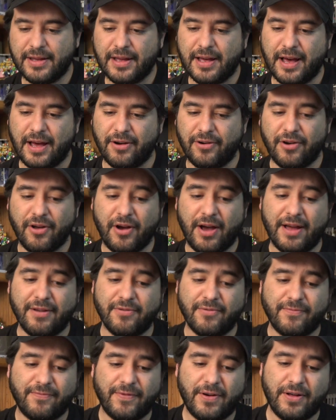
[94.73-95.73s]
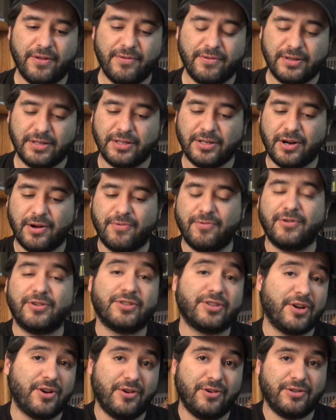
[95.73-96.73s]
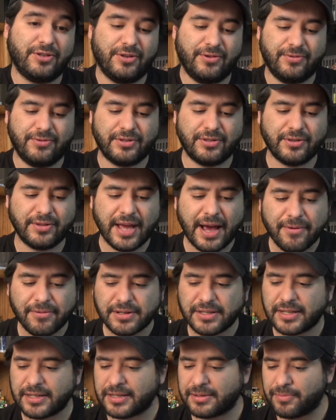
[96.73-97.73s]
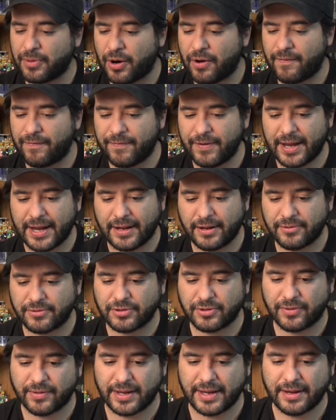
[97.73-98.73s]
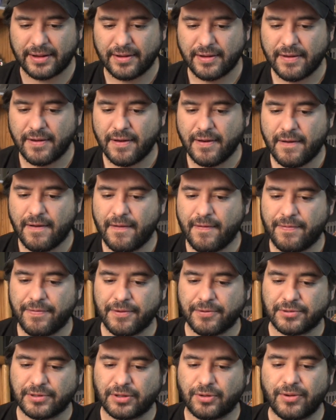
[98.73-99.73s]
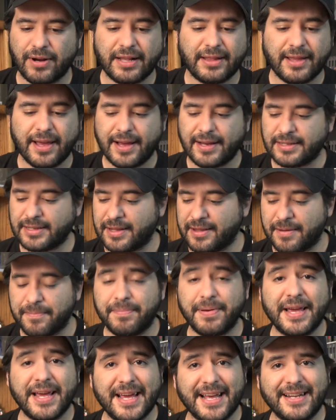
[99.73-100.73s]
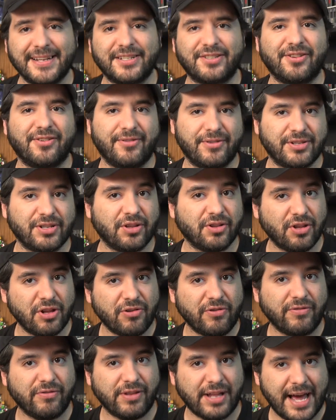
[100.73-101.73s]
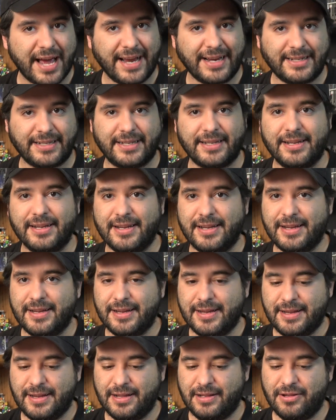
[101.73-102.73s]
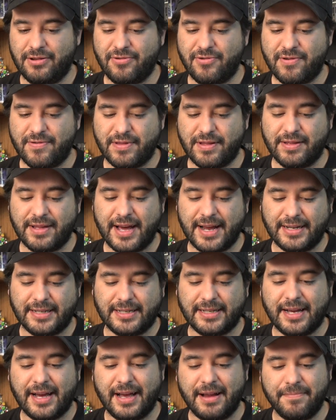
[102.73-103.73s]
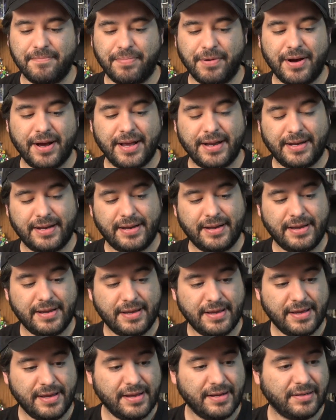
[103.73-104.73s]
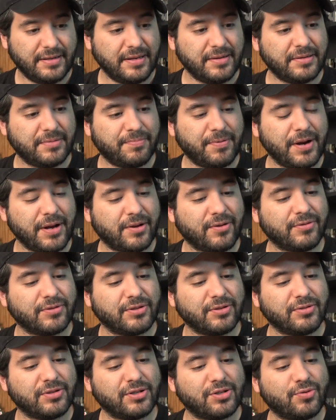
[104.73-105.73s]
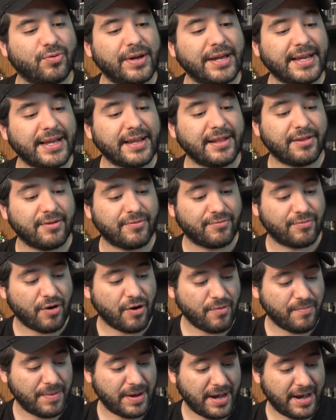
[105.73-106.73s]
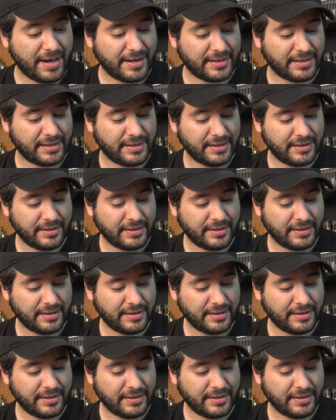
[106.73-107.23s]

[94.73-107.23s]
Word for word: I don't know. I don't follow the Star Wars cartoons. So that was a small thing. There was only those three things in the pin. So it was a little light, a little on the light side, but seems pretty cool. So it's Twiki the Robot.